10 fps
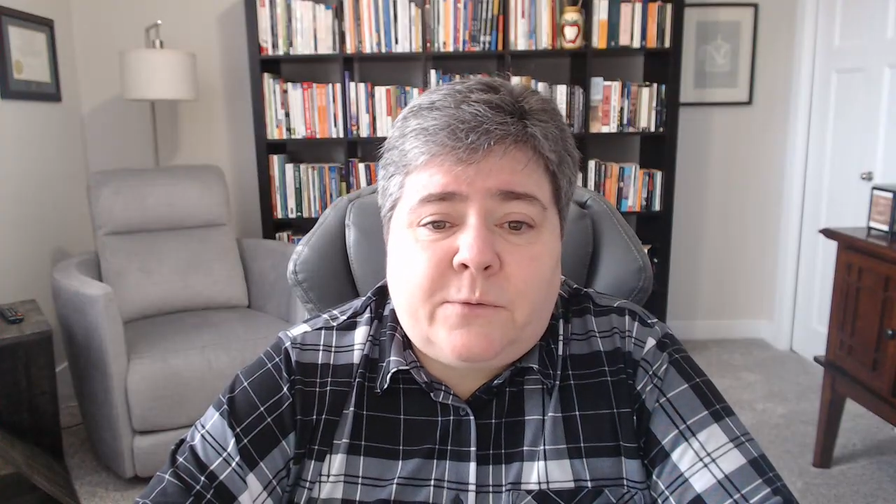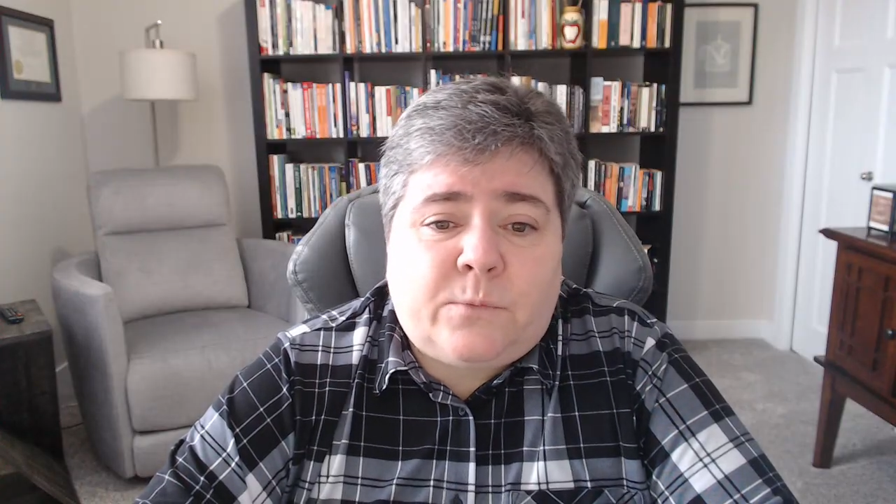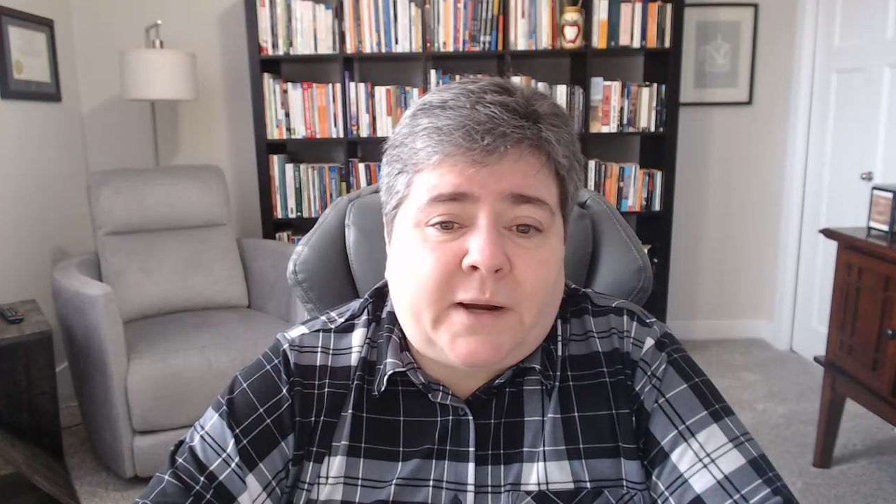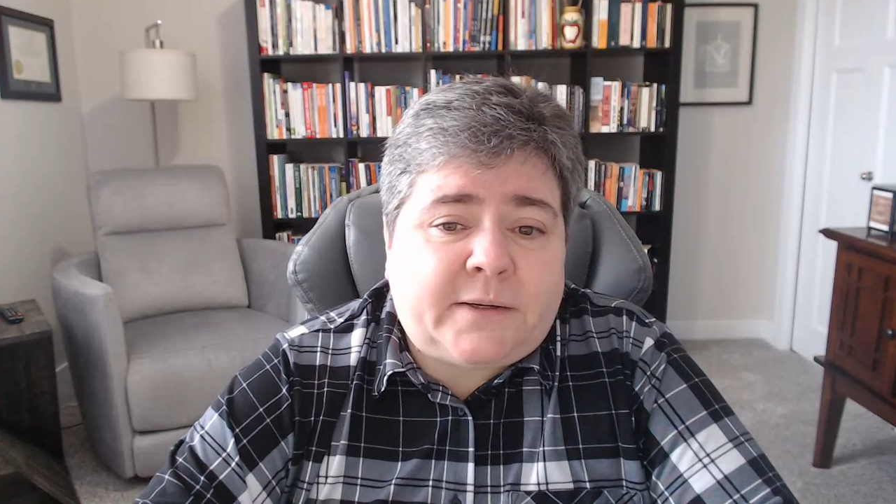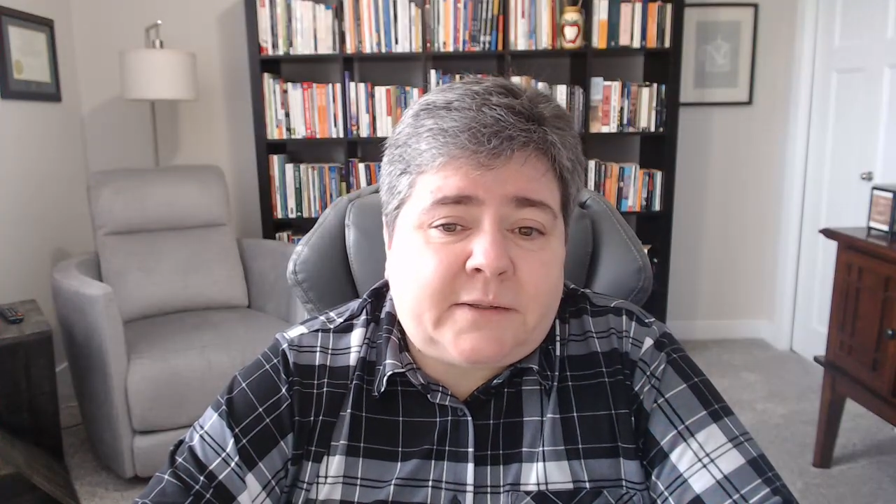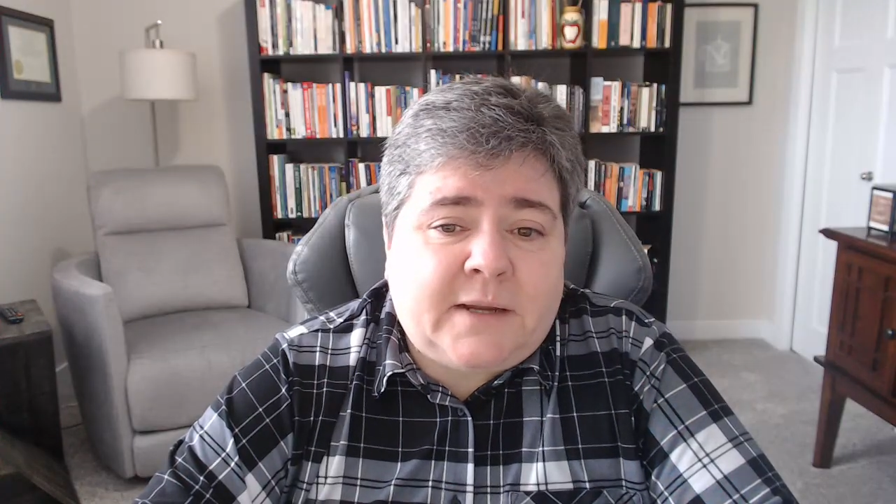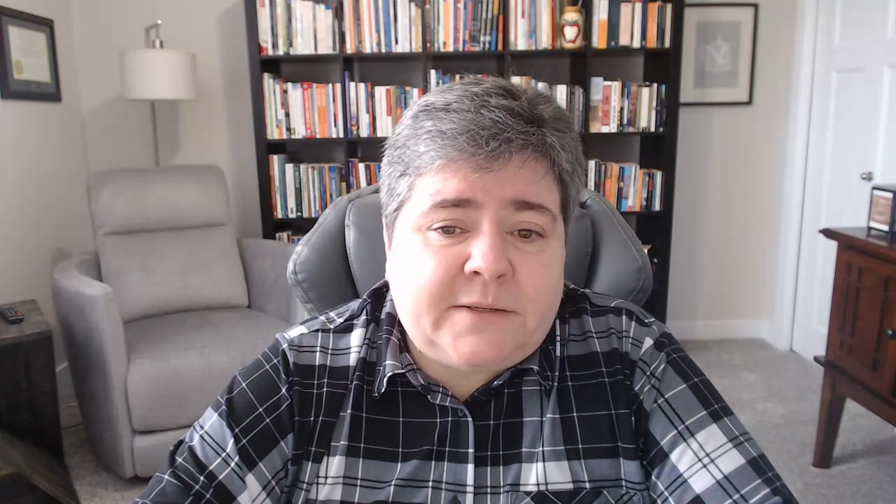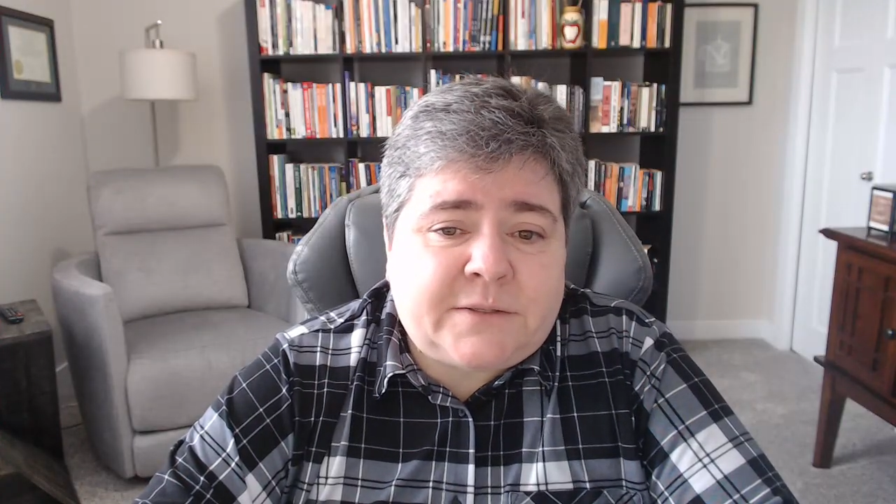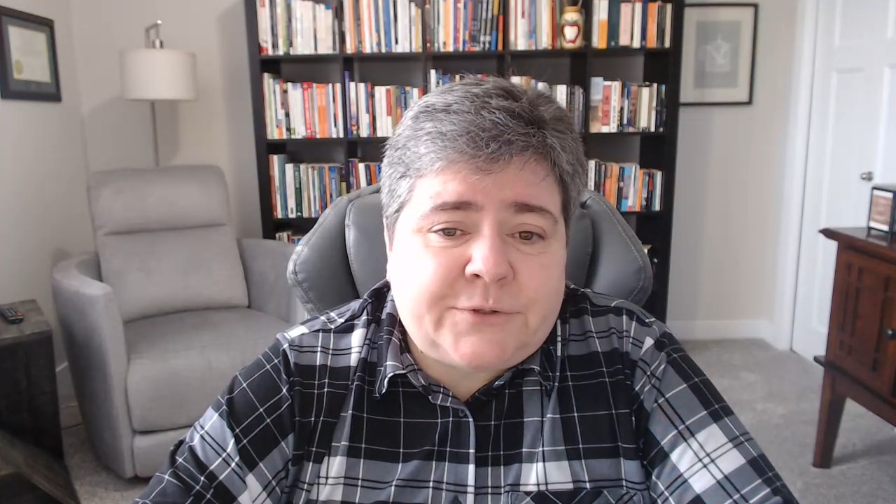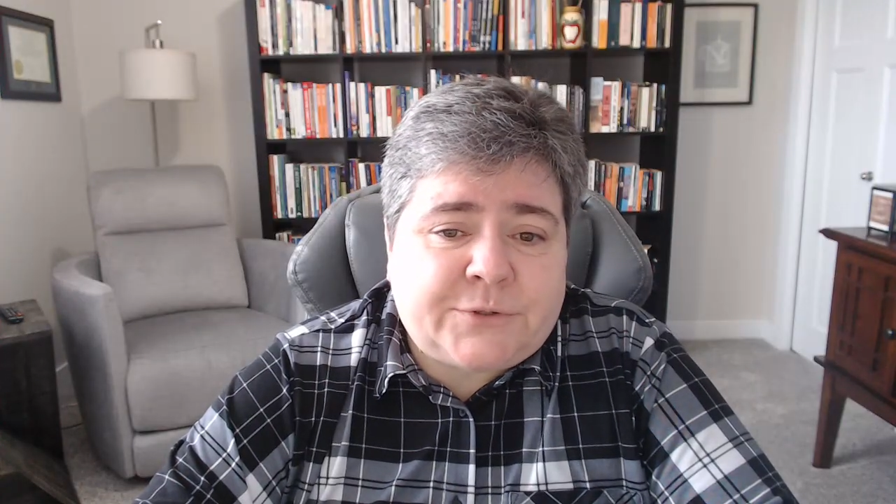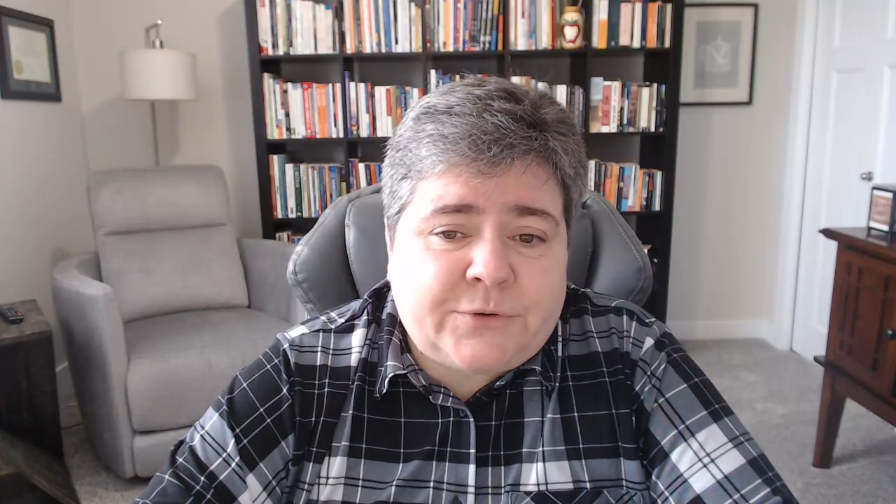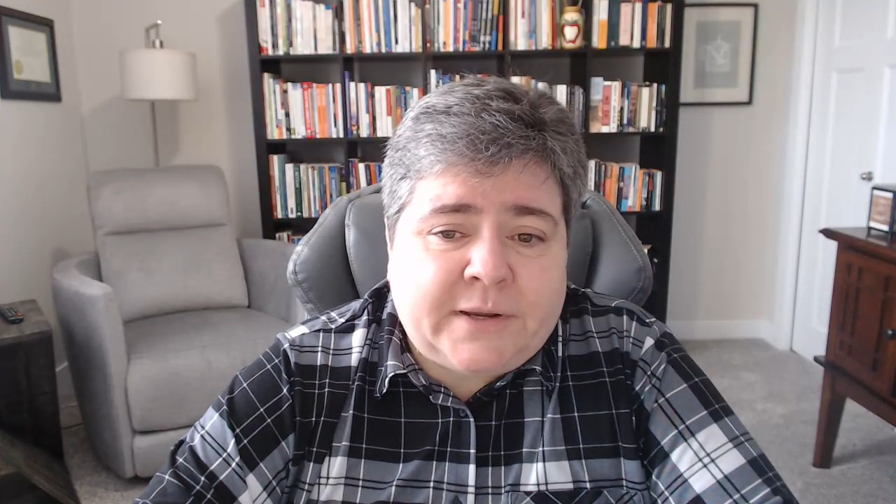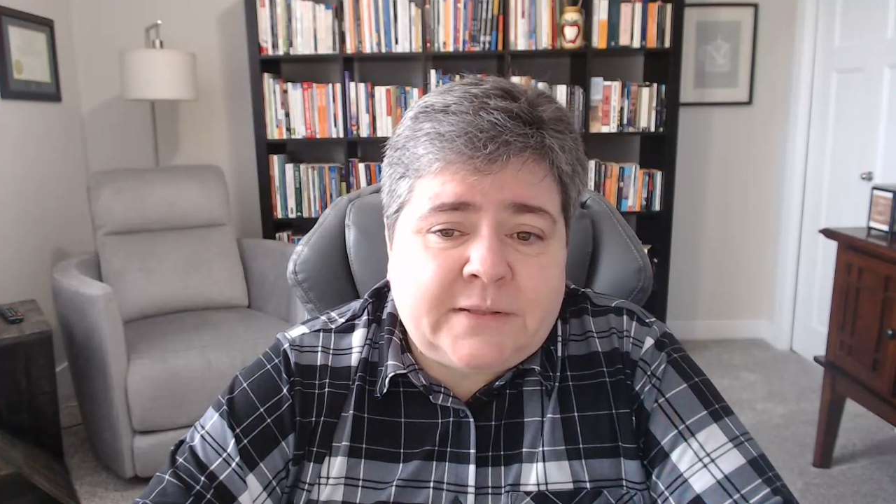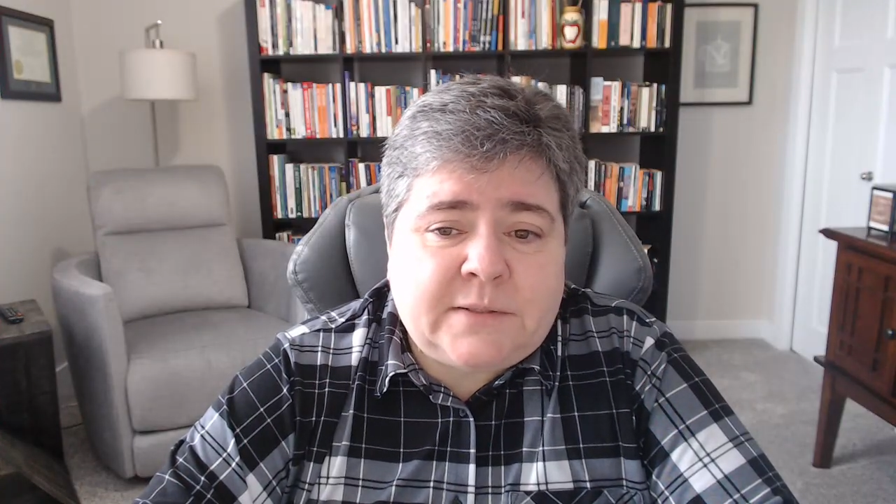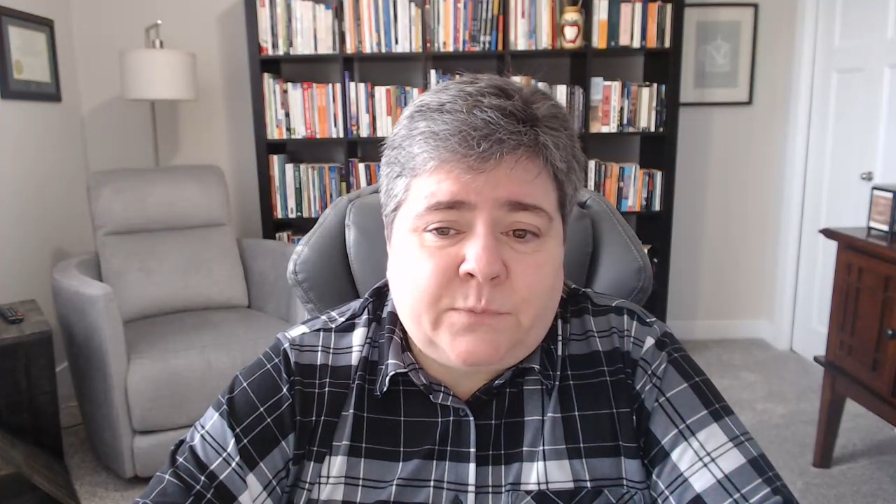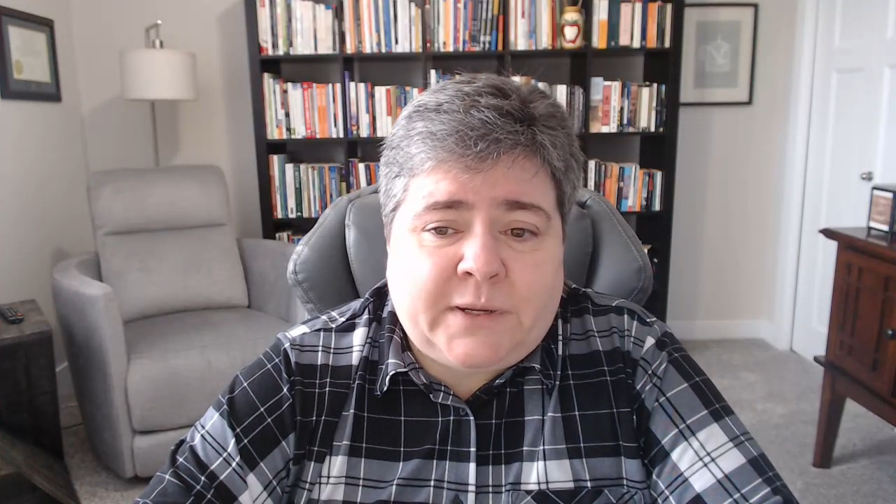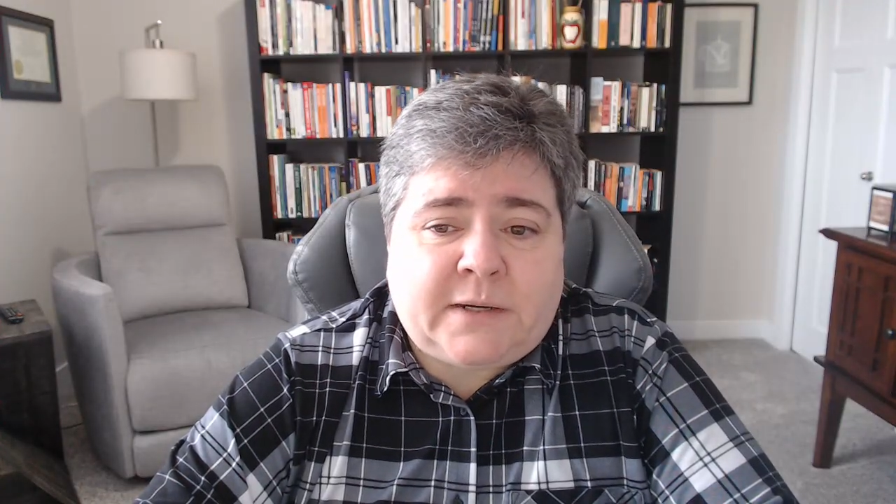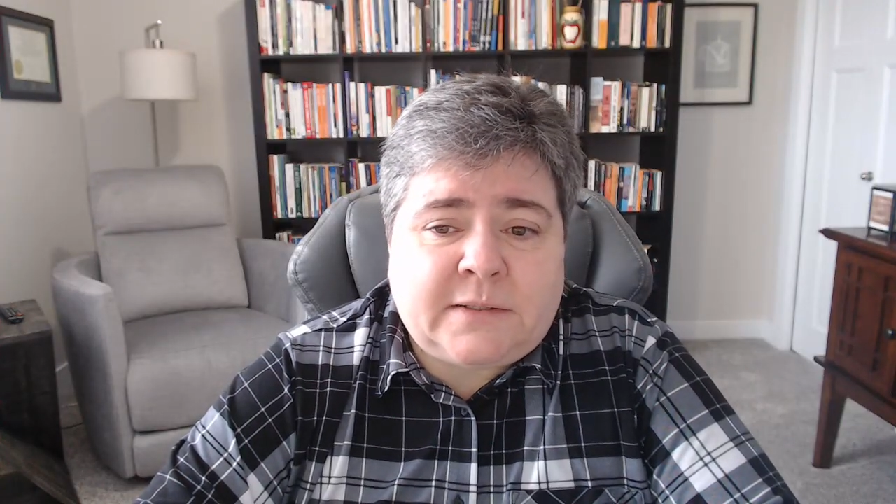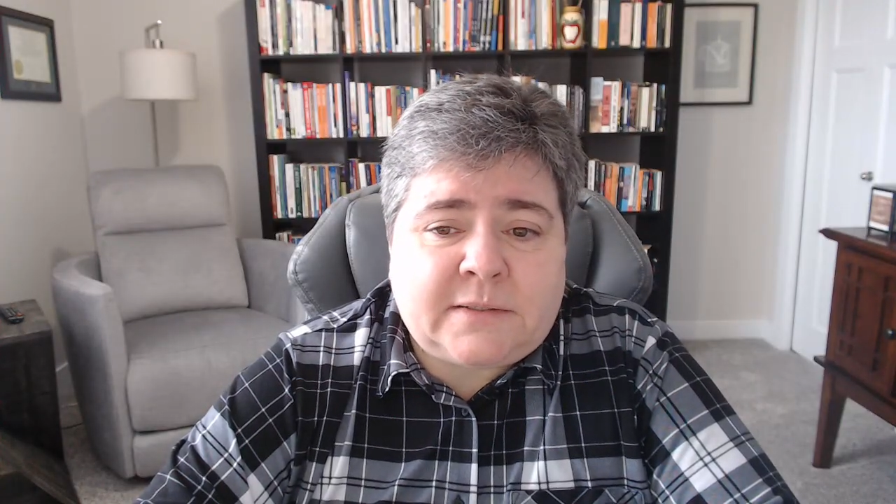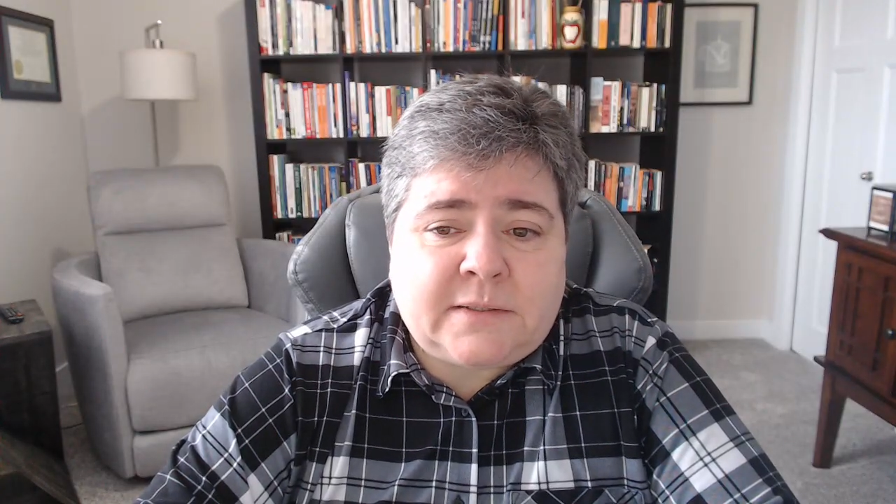recognize their strengths and
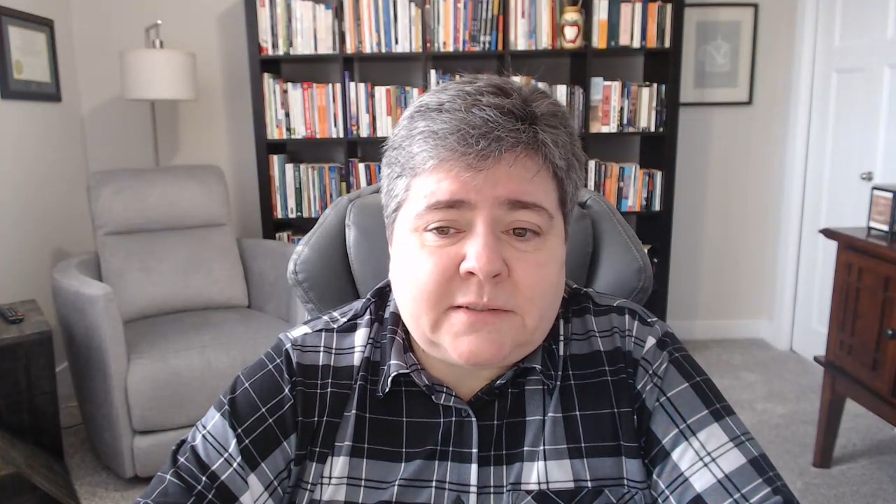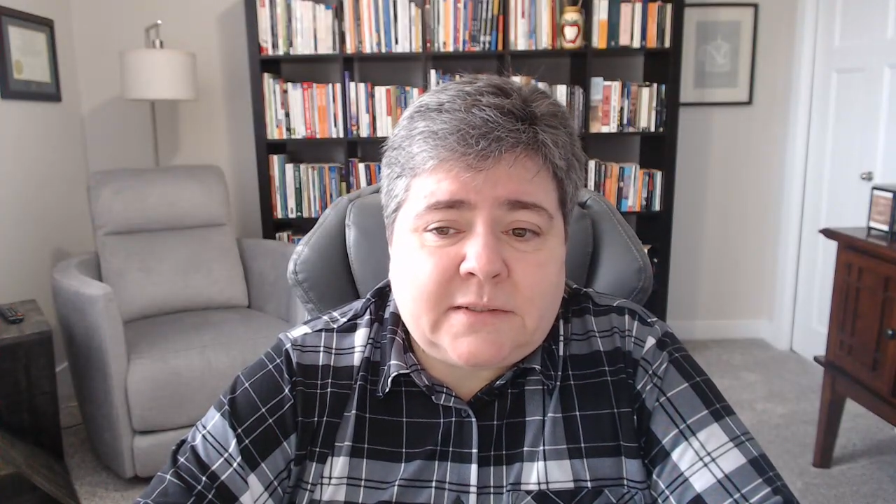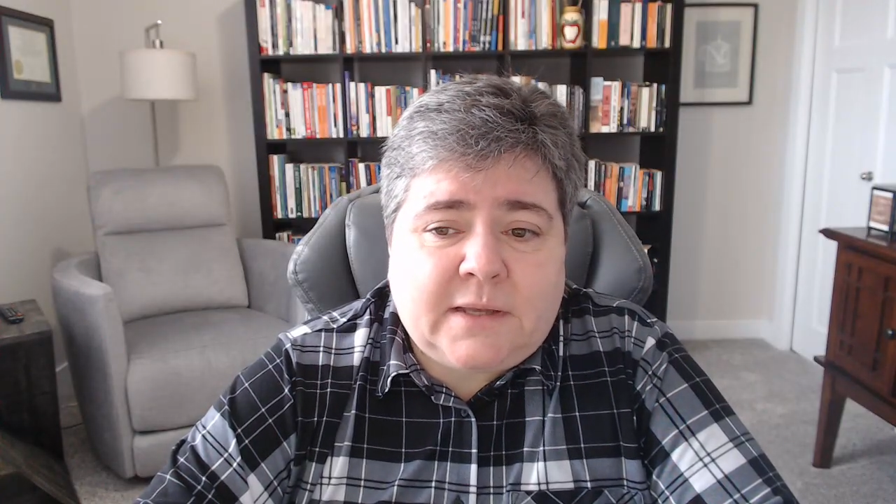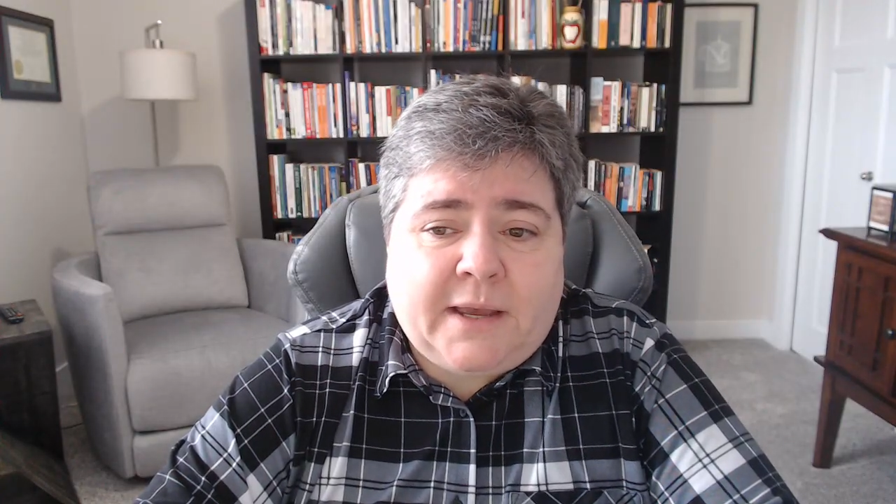weaknesses,